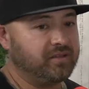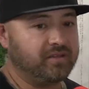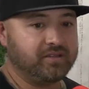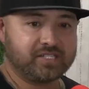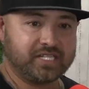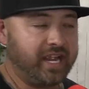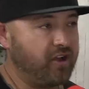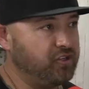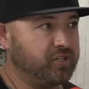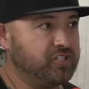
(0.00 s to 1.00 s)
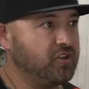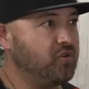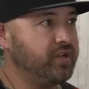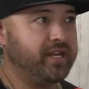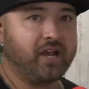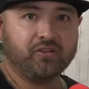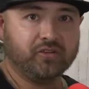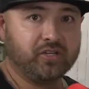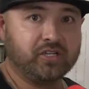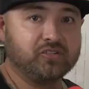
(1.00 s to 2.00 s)
see how you can donate, how you
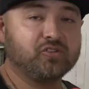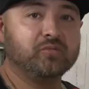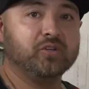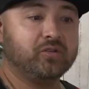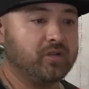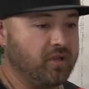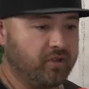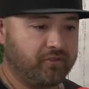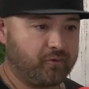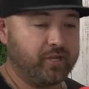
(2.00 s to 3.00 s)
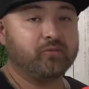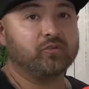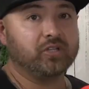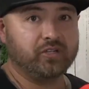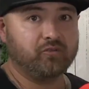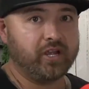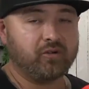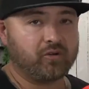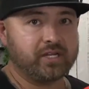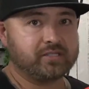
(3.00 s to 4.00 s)
can contribute. Absolutely. Three really great
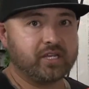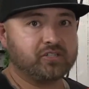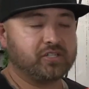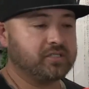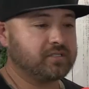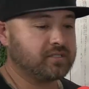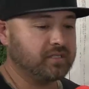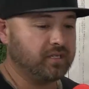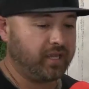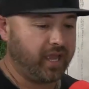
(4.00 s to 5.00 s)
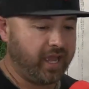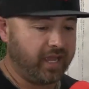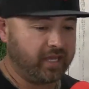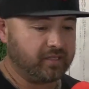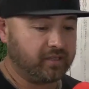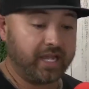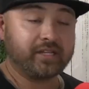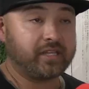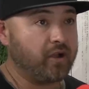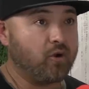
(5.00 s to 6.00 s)
organizations, and they,
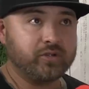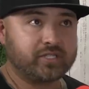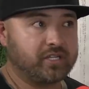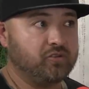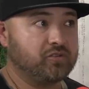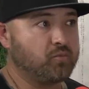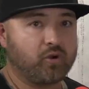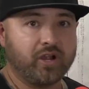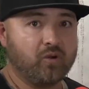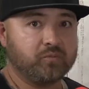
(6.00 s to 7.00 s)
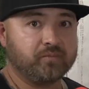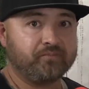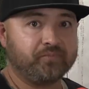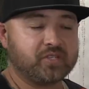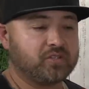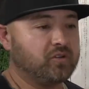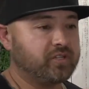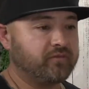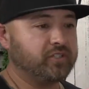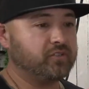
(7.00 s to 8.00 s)
they always can use more help. Mm-hmm. So
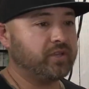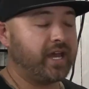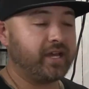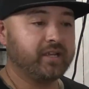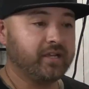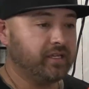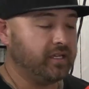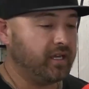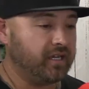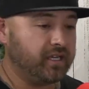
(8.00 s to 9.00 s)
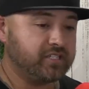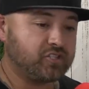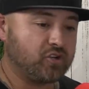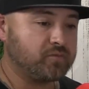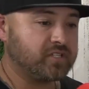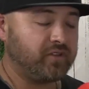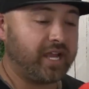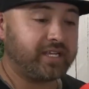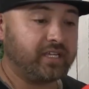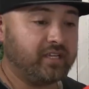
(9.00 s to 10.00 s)
definitely do that. Uh, in terms of
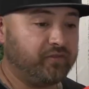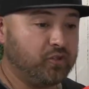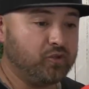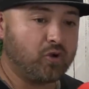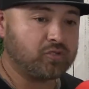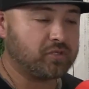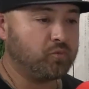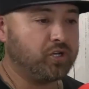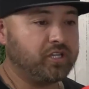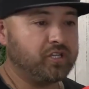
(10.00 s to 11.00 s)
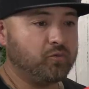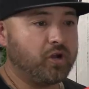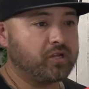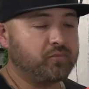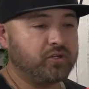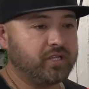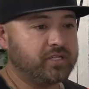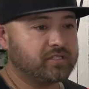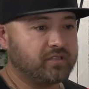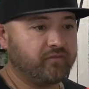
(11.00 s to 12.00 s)
like, if you know someone that you want to put
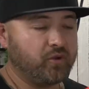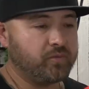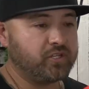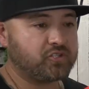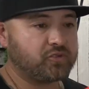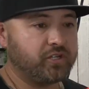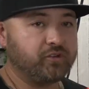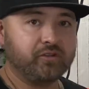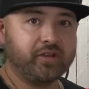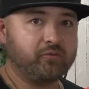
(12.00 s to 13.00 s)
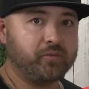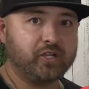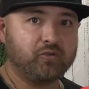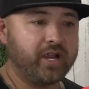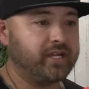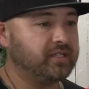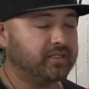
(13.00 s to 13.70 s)
into the film industry or you think would be great,